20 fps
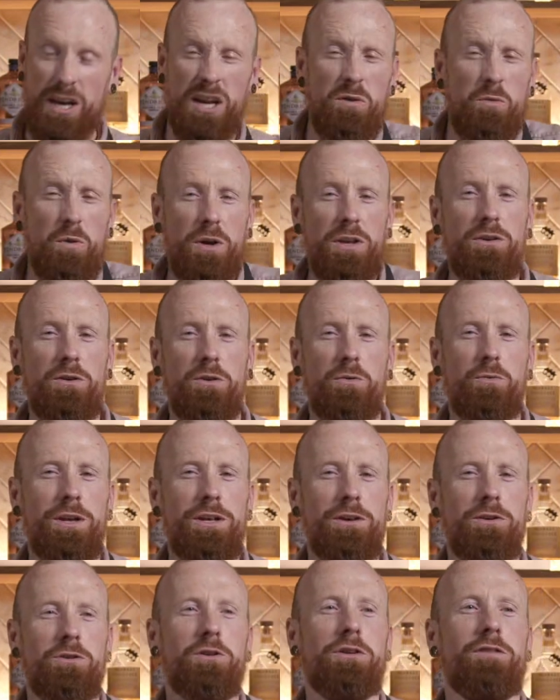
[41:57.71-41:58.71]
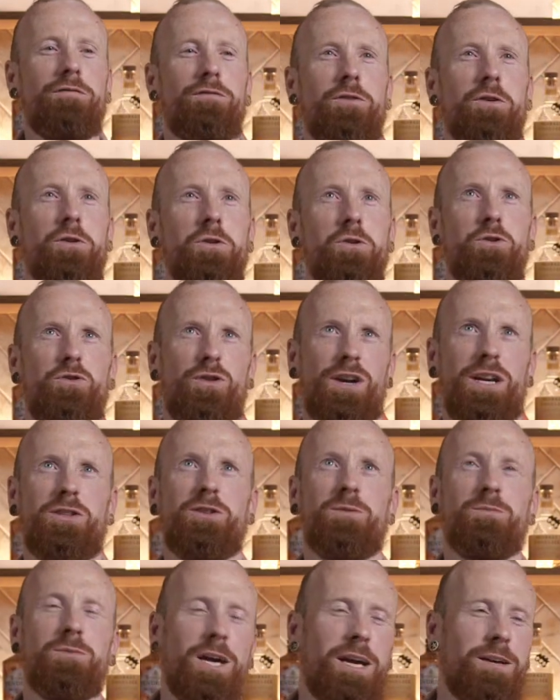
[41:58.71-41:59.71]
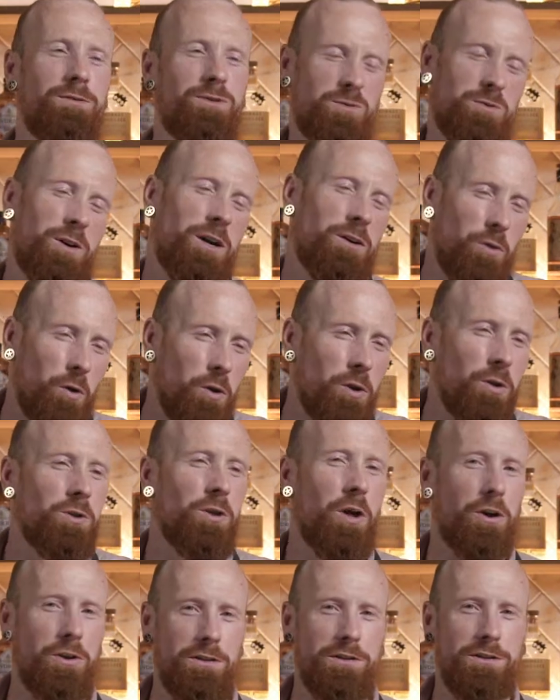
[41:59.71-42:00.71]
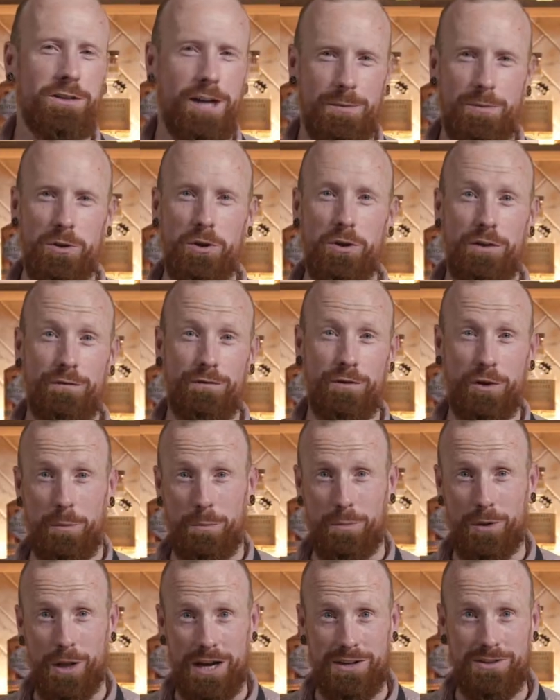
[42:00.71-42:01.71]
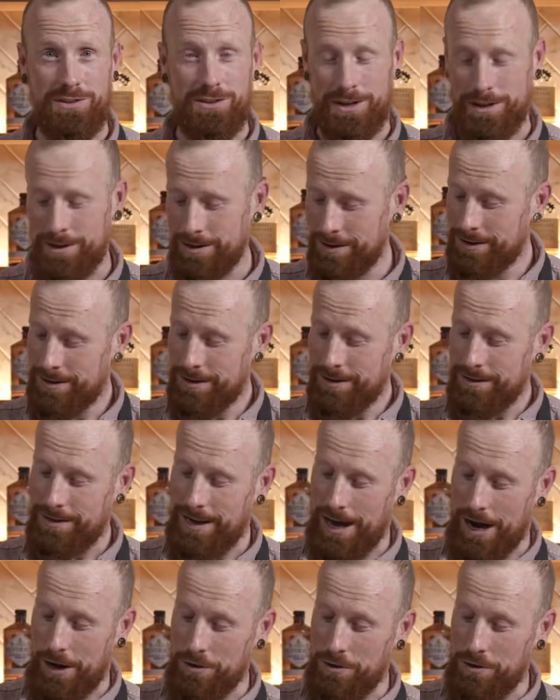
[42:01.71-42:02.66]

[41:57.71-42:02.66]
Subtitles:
when you're looking for a good drink, sometimes, or a lot of the time, you're looking for complexity. Now